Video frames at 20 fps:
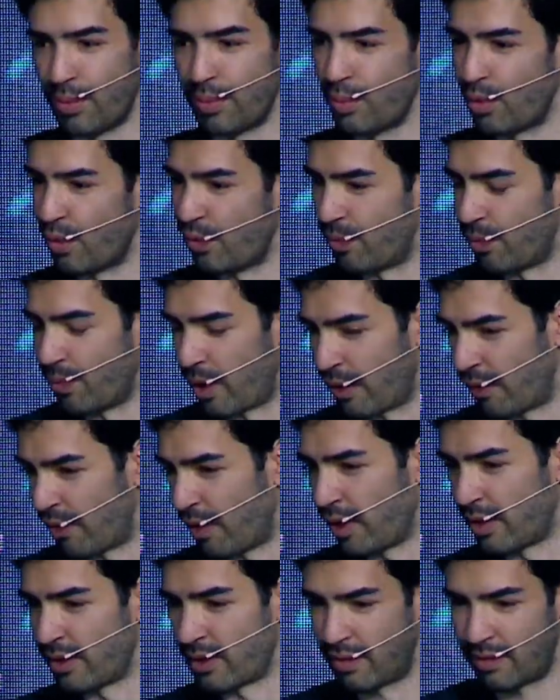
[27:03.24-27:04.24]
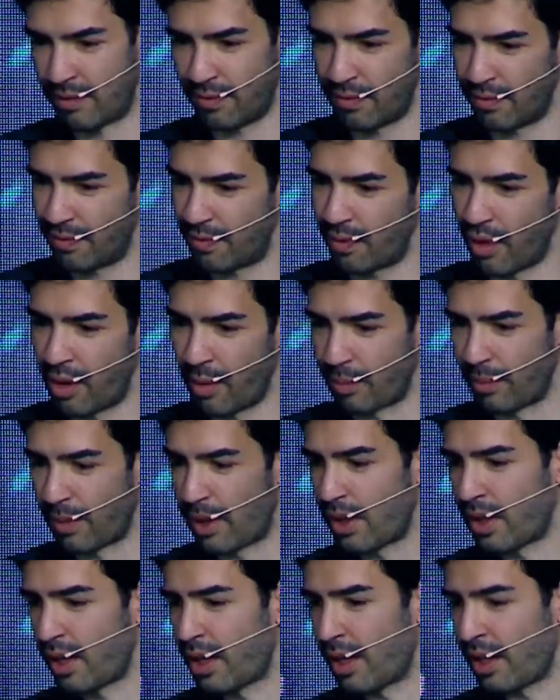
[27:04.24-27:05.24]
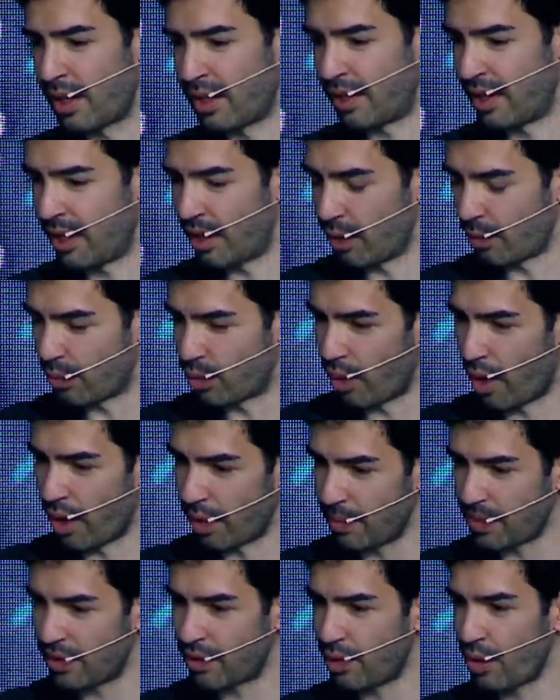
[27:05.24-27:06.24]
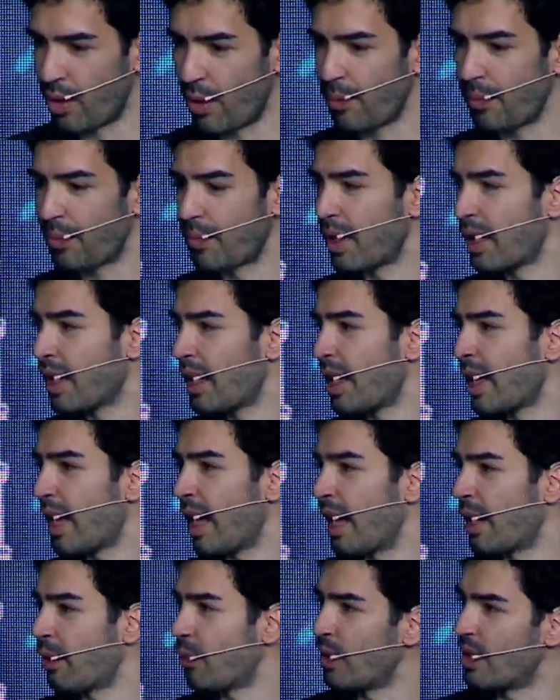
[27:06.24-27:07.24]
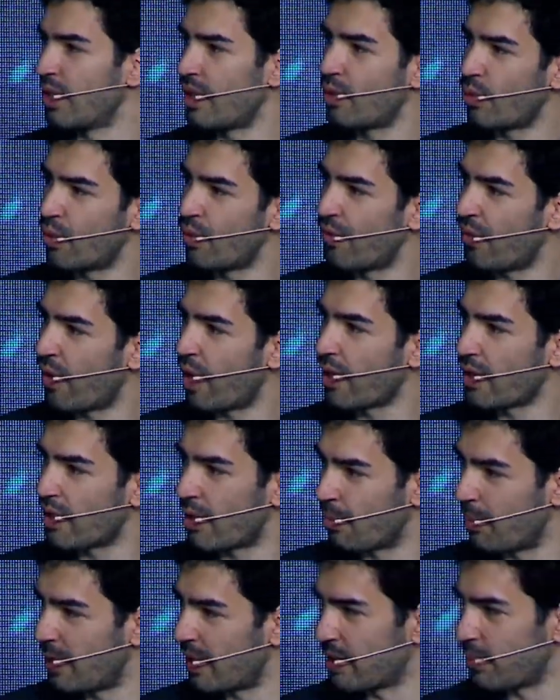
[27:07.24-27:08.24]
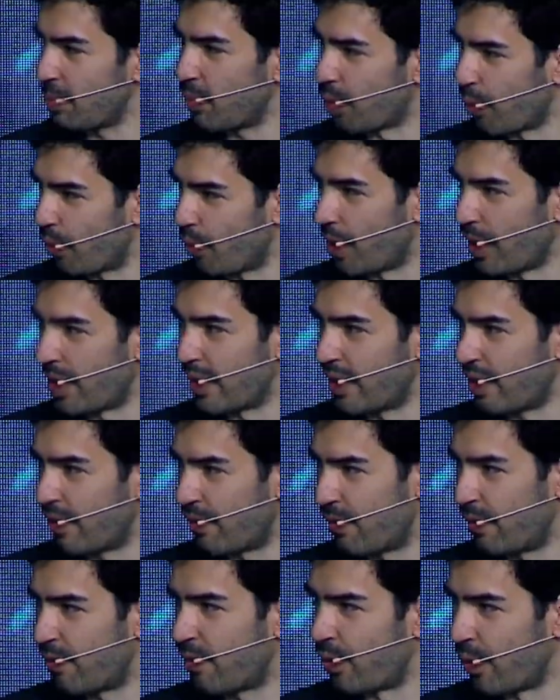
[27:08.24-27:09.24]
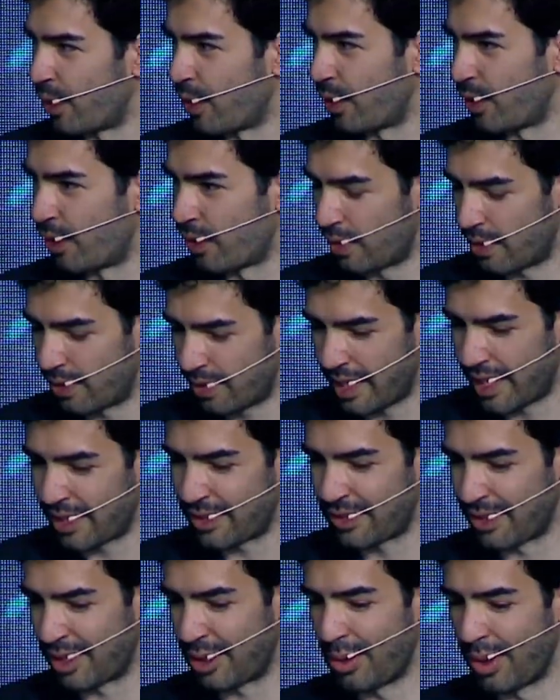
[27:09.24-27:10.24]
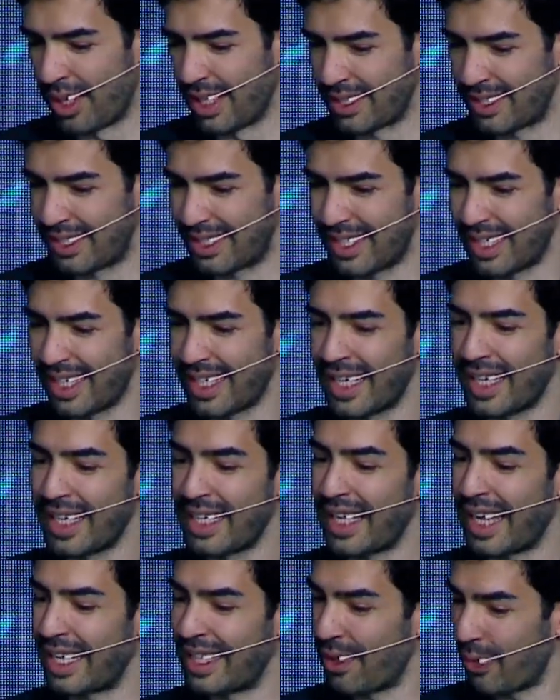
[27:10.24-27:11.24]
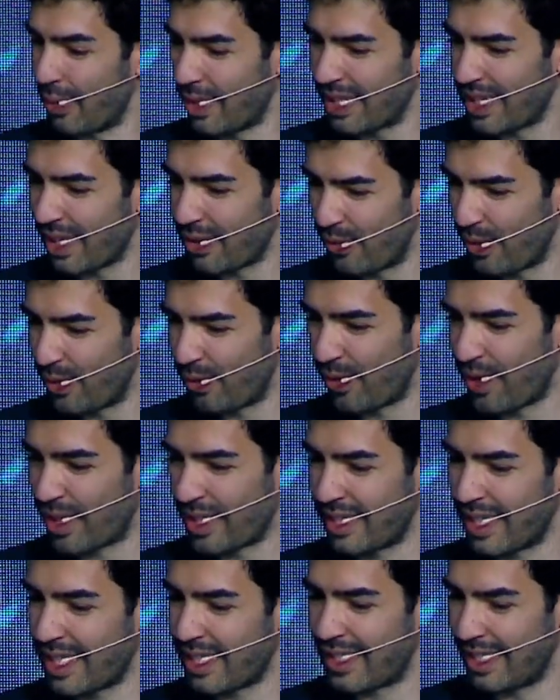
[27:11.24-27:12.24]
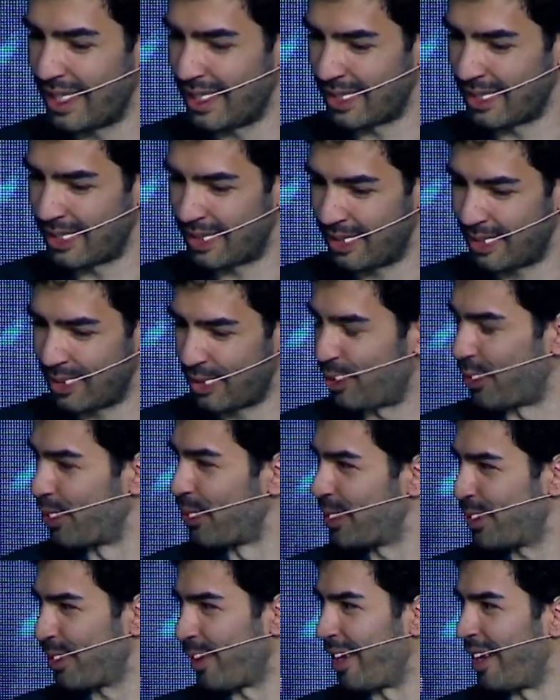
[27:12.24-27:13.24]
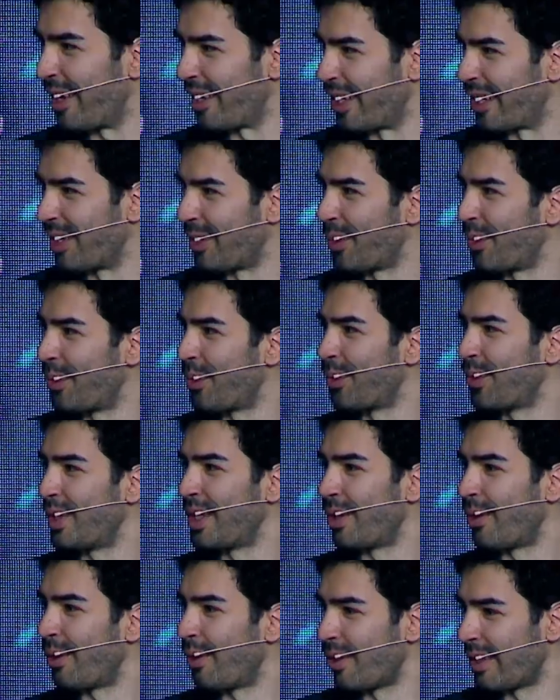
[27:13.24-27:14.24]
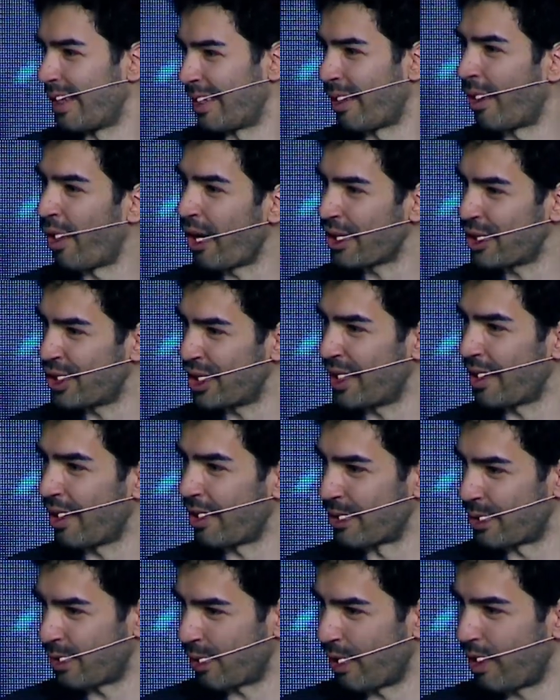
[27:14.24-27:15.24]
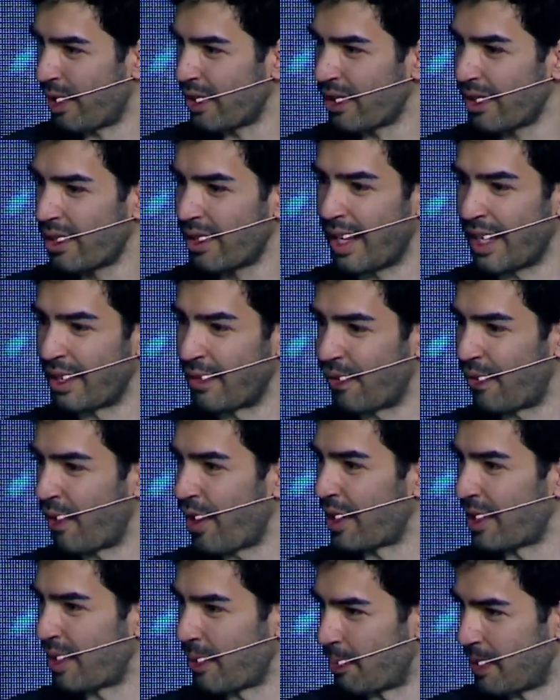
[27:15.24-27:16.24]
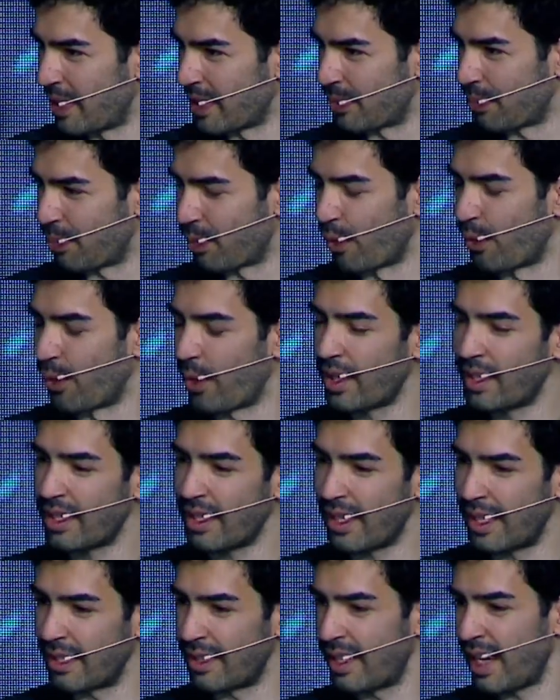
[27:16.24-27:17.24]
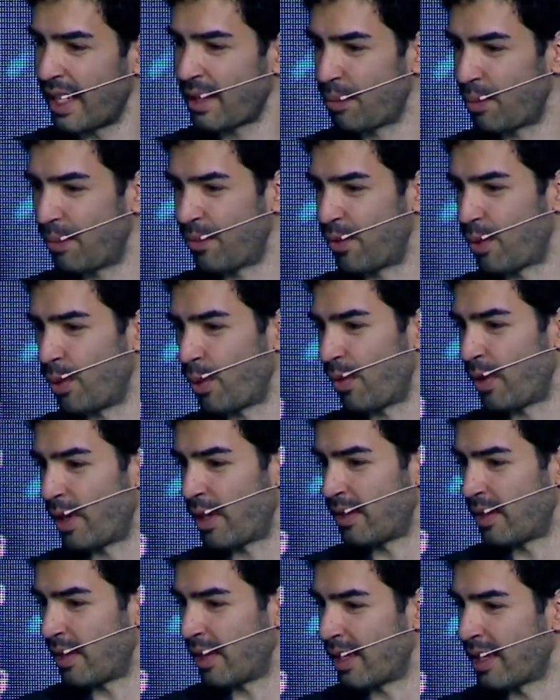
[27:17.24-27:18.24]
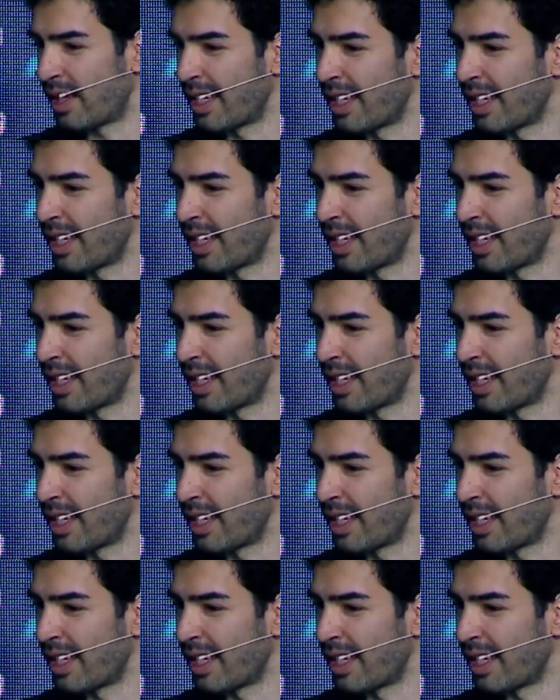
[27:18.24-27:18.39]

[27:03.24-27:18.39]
move my funds from Ethereum to Arbitrum, and we need to find the best provider for that request. And the way that we find that is through Solana. We hold an auction on Solana and find the best provider, and that provider